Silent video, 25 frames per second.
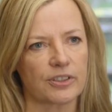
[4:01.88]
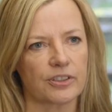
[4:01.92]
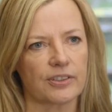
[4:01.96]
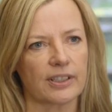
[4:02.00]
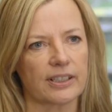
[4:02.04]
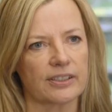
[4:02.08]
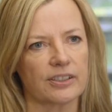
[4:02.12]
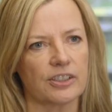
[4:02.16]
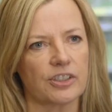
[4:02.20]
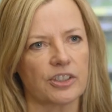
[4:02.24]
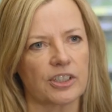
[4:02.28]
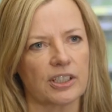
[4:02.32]

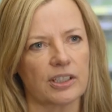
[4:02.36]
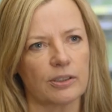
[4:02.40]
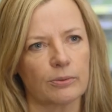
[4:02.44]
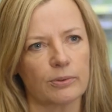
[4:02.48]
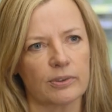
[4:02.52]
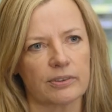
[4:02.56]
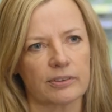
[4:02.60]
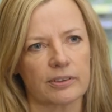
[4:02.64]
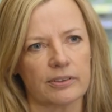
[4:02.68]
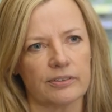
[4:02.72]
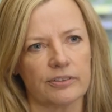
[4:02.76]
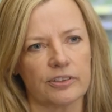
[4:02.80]
strategy
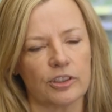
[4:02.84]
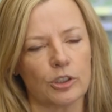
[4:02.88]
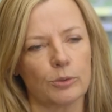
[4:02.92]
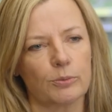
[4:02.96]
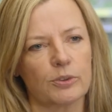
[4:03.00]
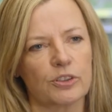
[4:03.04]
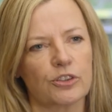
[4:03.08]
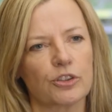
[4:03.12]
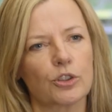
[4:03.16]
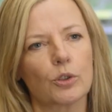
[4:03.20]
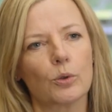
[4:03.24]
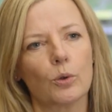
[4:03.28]
with
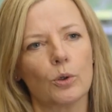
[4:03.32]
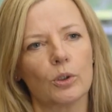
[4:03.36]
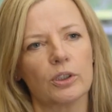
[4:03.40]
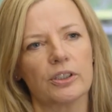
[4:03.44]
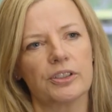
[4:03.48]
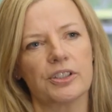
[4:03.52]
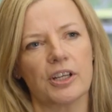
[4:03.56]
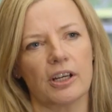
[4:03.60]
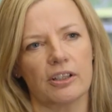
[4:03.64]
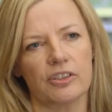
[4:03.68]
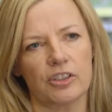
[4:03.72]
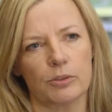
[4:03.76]
consumers through all the
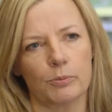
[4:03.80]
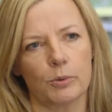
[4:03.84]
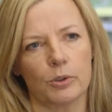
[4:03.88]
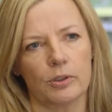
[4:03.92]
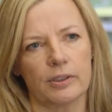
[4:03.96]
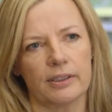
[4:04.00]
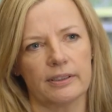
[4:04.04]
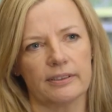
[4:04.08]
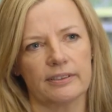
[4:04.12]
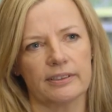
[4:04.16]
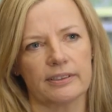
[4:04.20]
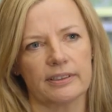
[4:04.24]
touch
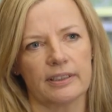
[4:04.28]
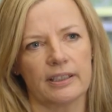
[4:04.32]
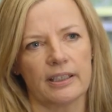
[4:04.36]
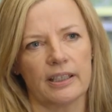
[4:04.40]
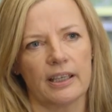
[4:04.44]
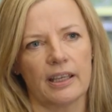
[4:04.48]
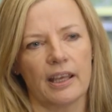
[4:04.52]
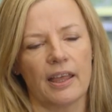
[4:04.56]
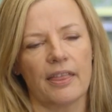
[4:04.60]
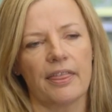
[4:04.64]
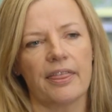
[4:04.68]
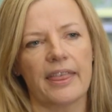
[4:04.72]
points.
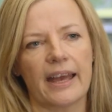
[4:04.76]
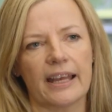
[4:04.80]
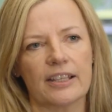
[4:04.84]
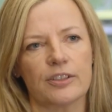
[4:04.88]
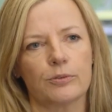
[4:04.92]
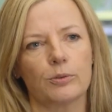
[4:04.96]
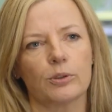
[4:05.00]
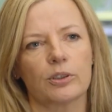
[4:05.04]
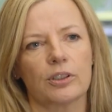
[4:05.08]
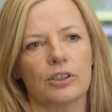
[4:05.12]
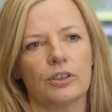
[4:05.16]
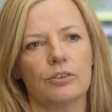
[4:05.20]

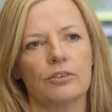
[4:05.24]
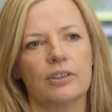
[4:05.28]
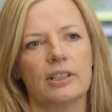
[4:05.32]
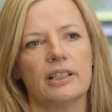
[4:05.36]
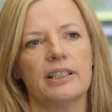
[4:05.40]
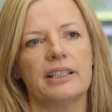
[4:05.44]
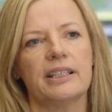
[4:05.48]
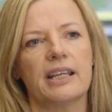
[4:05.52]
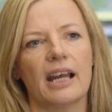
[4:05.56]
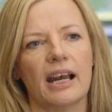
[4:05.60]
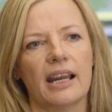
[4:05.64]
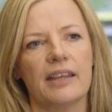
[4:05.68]
That's what can
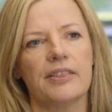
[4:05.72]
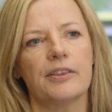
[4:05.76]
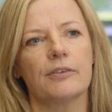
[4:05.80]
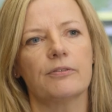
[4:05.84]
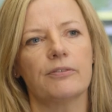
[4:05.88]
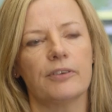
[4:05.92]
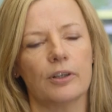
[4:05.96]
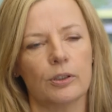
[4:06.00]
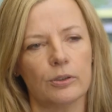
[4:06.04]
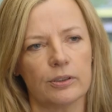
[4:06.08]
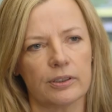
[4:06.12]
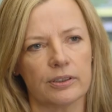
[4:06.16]
really guide the
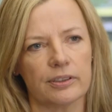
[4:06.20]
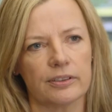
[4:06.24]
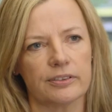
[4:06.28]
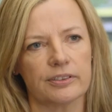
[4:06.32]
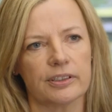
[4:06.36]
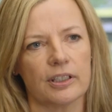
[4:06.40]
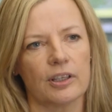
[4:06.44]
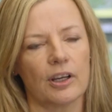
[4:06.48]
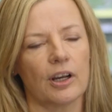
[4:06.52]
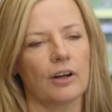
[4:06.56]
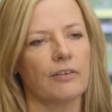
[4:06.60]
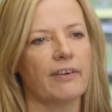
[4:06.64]

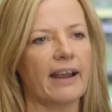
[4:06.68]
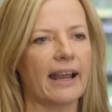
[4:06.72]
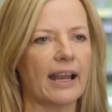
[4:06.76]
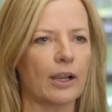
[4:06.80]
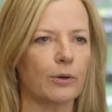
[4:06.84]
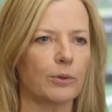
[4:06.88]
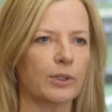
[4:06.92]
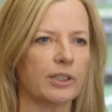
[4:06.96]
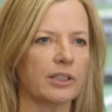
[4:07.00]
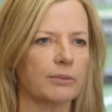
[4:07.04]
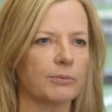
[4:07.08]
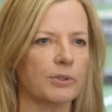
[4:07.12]
focus of
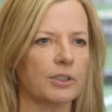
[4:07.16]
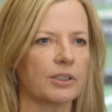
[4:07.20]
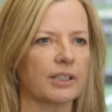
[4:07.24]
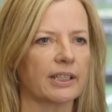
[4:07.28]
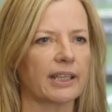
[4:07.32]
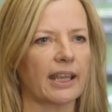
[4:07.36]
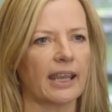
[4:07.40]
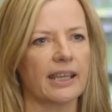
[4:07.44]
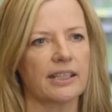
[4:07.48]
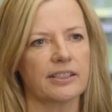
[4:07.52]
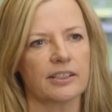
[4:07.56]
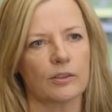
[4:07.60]
how we
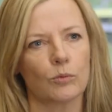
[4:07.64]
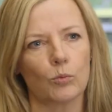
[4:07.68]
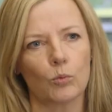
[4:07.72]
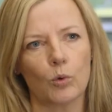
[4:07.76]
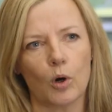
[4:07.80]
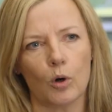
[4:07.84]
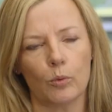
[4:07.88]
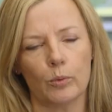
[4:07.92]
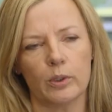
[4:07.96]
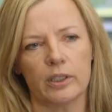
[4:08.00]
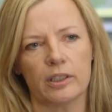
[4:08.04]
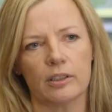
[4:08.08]
communicate and
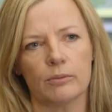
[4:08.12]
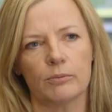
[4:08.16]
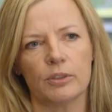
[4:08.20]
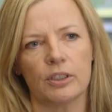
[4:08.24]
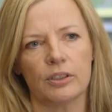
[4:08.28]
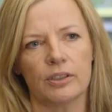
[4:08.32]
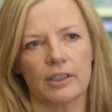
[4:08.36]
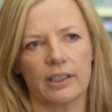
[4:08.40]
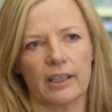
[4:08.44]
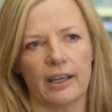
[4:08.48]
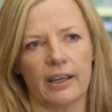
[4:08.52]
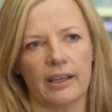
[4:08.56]
what we
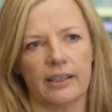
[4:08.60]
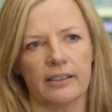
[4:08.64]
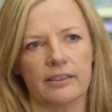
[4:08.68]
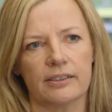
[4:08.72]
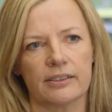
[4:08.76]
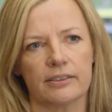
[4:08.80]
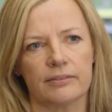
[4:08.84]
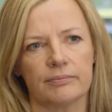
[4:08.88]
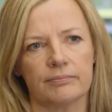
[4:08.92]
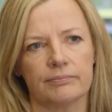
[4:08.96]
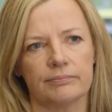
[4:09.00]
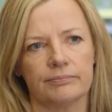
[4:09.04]
communicate.